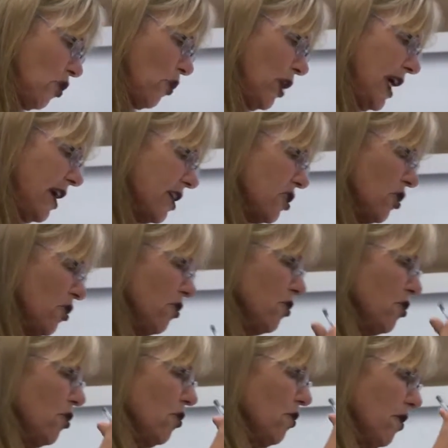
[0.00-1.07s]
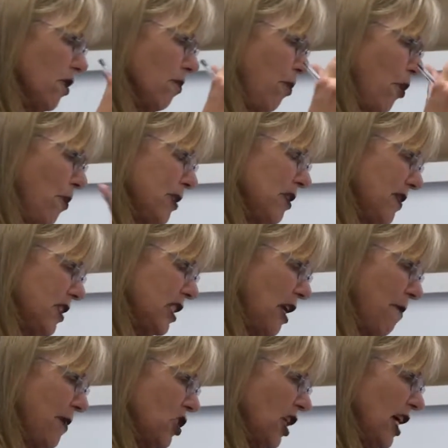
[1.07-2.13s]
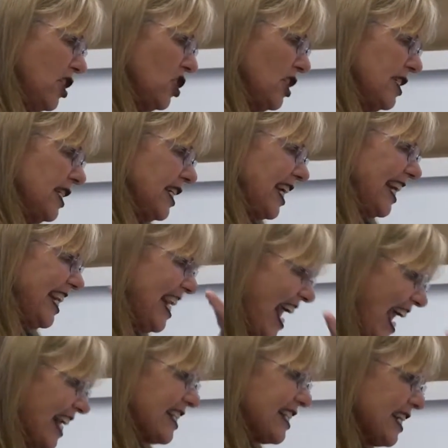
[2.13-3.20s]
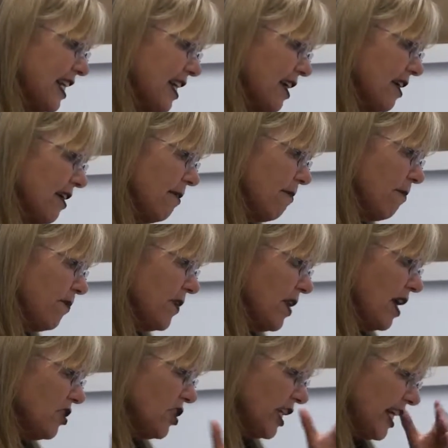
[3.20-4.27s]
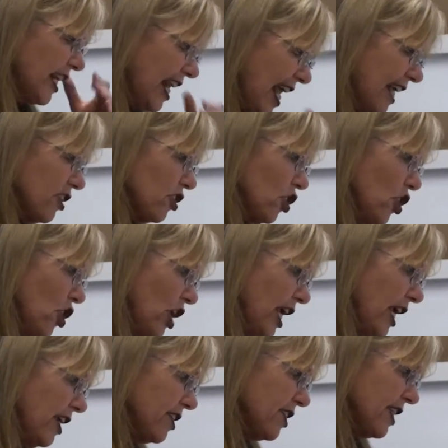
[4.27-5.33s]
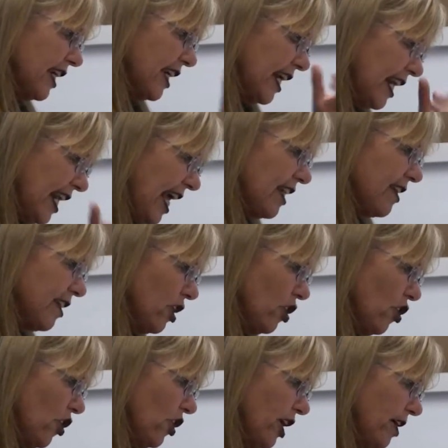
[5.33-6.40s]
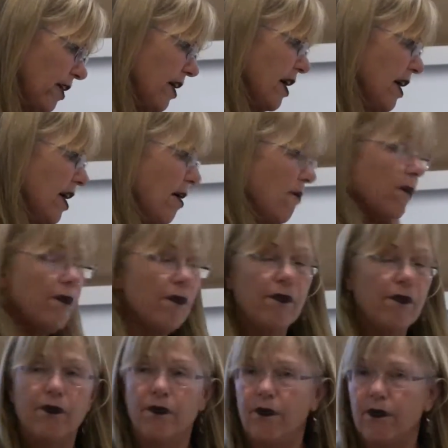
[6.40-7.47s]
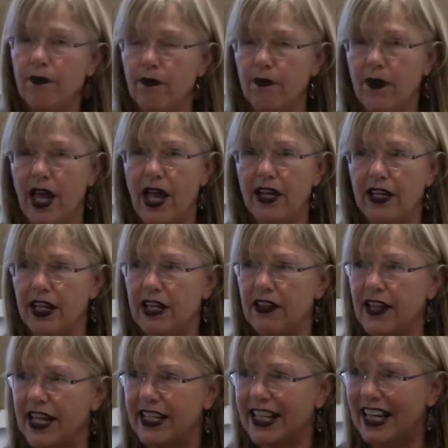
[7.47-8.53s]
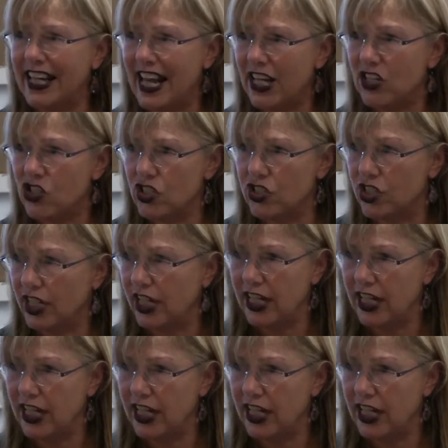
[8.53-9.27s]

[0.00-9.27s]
the purpose of STEAM education is to connect learning, to connect the learner, and in that connection to